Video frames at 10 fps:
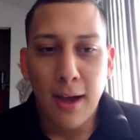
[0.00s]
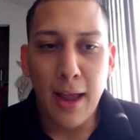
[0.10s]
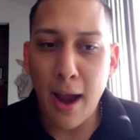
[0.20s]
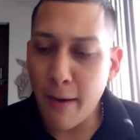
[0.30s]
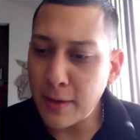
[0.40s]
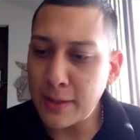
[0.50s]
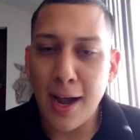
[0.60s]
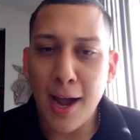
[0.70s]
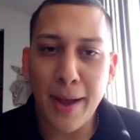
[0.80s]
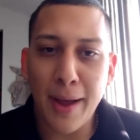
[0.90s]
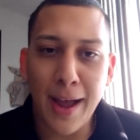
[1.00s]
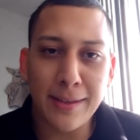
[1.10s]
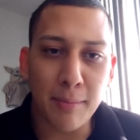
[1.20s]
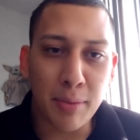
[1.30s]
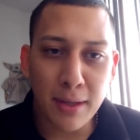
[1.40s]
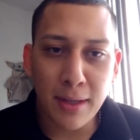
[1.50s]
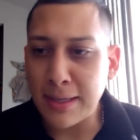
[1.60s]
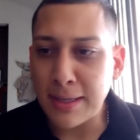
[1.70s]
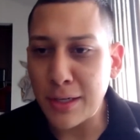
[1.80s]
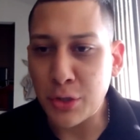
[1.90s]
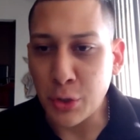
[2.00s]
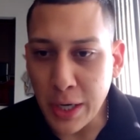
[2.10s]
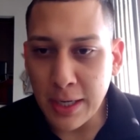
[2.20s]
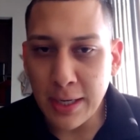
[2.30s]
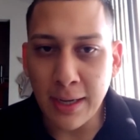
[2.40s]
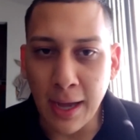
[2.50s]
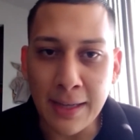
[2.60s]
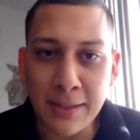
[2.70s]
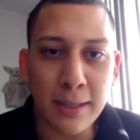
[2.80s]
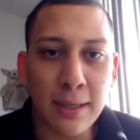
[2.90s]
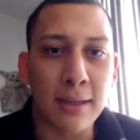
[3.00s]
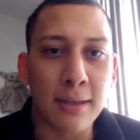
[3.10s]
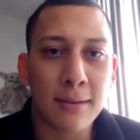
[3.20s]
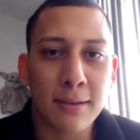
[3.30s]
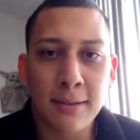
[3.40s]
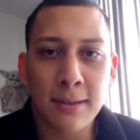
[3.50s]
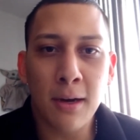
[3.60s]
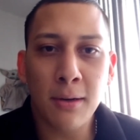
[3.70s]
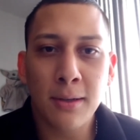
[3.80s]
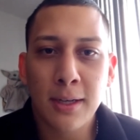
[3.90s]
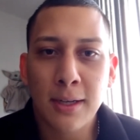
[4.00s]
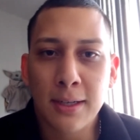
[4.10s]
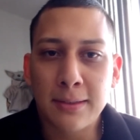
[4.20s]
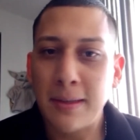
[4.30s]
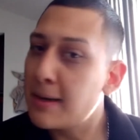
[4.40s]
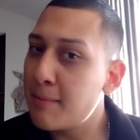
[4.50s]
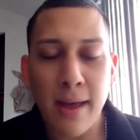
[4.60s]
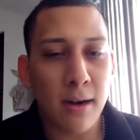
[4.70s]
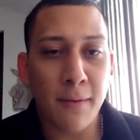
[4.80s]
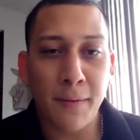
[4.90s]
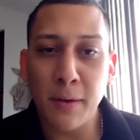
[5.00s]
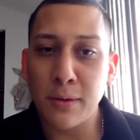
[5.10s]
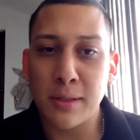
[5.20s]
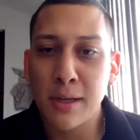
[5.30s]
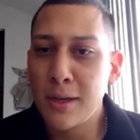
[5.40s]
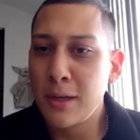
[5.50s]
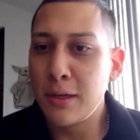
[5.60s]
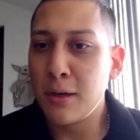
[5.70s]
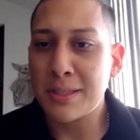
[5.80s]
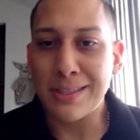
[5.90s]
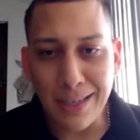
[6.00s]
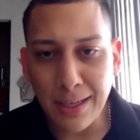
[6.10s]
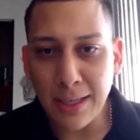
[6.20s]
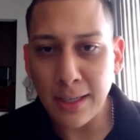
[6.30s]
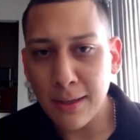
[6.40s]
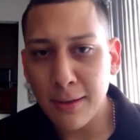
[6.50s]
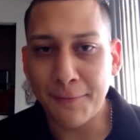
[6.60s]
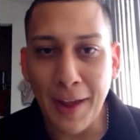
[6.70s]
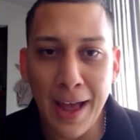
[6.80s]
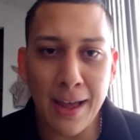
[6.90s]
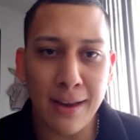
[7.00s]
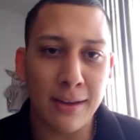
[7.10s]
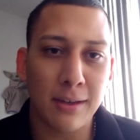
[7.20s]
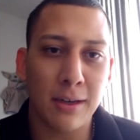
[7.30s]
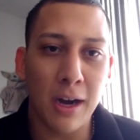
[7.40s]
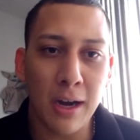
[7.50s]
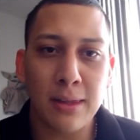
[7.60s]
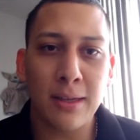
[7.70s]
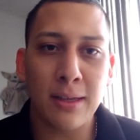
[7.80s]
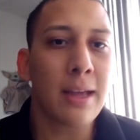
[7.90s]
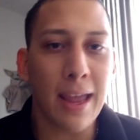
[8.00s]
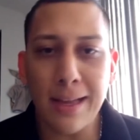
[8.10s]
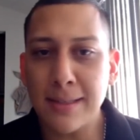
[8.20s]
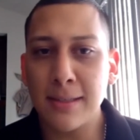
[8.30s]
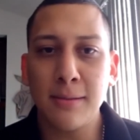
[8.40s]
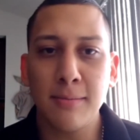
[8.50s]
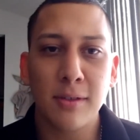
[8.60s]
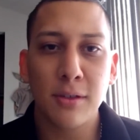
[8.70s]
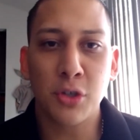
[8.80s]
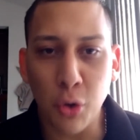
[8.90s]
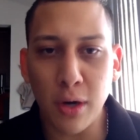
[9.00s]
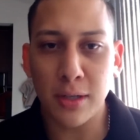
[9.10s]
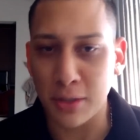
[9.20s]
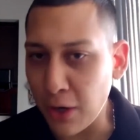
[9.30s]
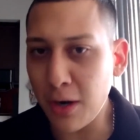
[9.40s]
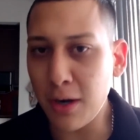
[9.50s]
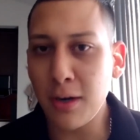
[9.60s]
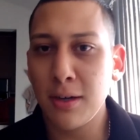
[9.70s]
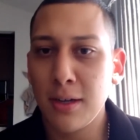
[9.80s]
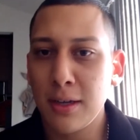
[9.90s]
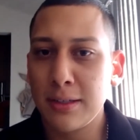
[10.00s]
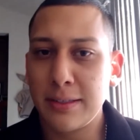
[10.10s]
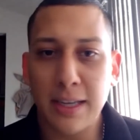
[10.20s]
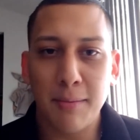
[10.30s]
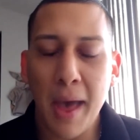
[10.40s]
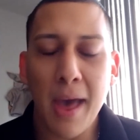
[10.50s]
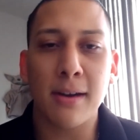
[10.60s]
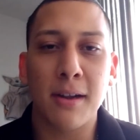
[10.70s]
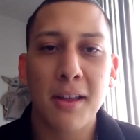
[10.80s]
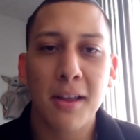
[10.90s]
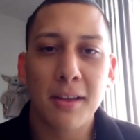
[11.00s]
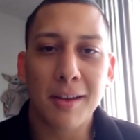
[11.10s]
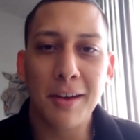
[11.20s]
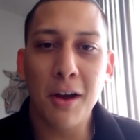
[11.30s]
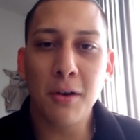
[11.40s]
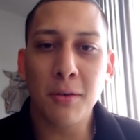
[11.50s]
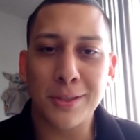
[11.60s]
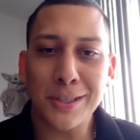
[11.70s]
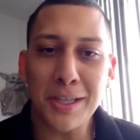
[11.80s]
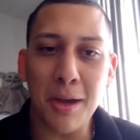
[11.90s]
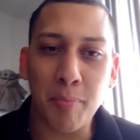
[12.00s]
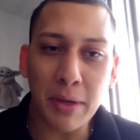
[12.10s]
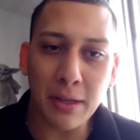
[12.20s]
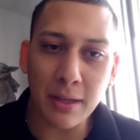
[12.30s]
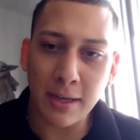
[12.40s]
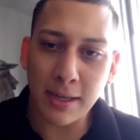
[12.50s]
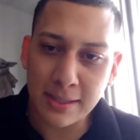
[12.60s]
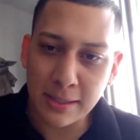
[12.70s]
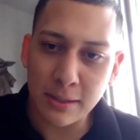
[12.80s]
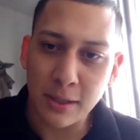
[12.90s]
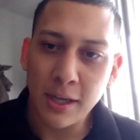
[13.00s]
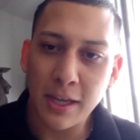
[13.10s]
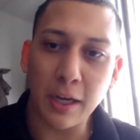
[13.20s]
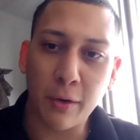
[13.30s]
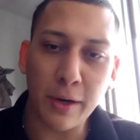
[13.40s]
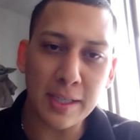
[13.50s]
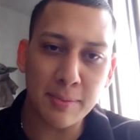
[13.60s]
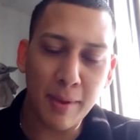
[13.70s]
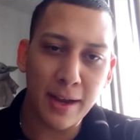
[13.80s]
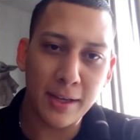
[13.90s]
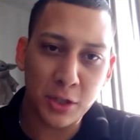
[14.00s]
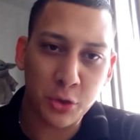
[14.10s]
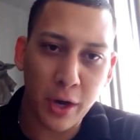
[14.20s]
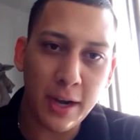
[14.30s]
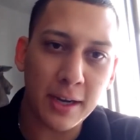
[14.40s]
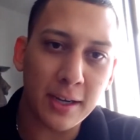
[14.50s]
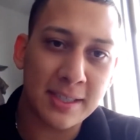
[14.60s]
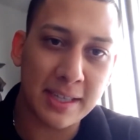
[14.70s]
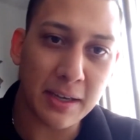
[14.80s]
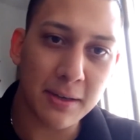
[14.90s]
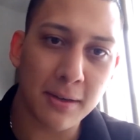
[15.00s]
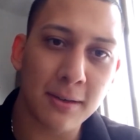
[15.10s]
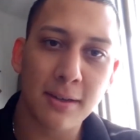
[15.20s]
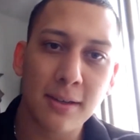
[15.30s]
every time I had the ability to get a trainee, I took it. You know, didn't matter if he was, you know, skinny, fat, ugly, handsome, short, tall, didn't matter. You know, just the ability to increase my training skill,